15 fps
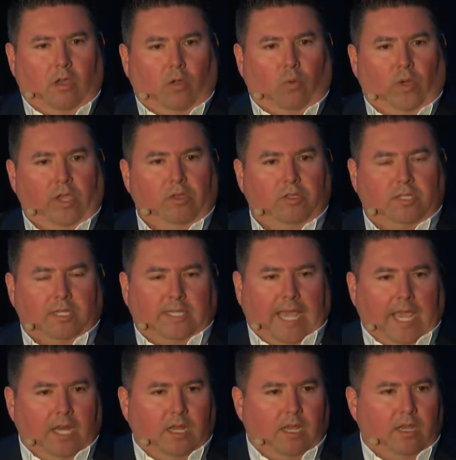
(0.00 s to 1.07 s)
we use the
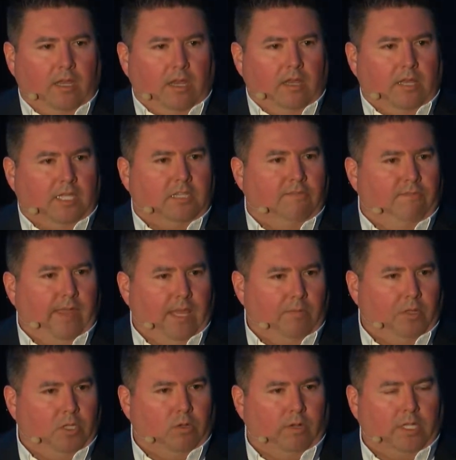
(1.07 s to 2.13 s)
data that's available
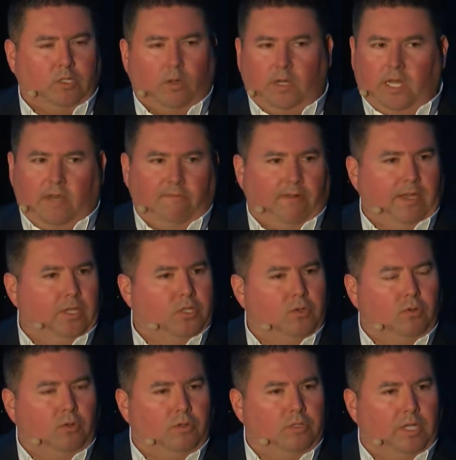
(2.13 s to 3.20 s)
to us to identify the
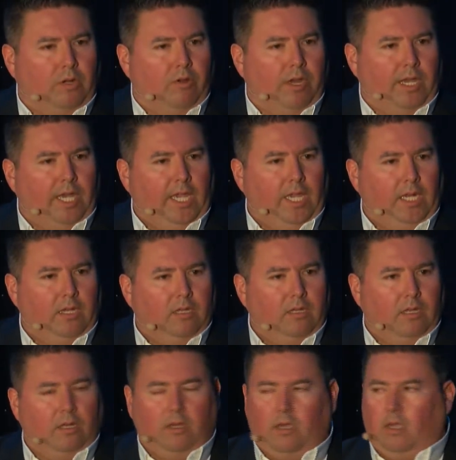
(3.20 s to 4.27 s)
schools that are in need
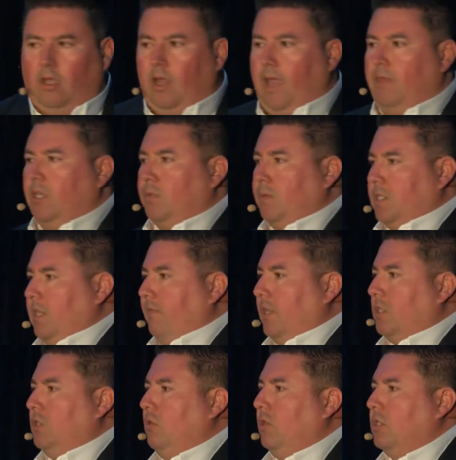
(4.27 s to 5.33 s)
and the specific
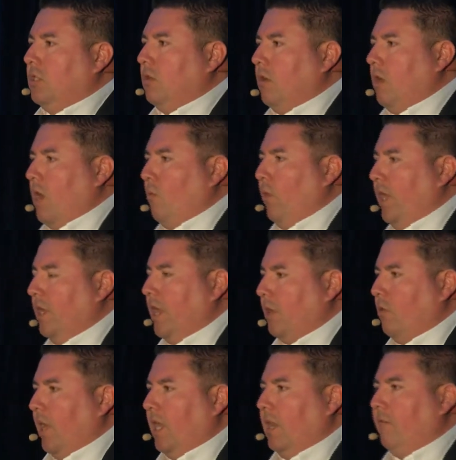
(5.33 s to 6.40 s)
students that are not reading at
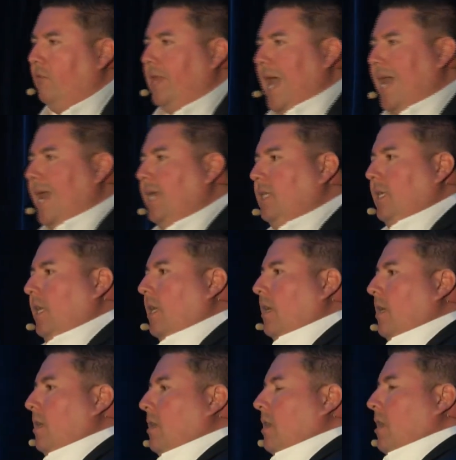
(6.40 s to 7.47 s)
grade level. That
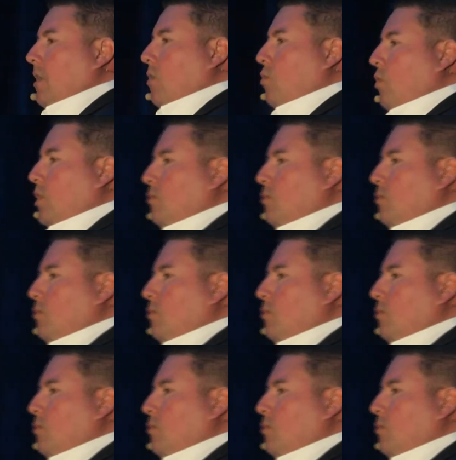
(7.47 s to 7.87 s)
idea was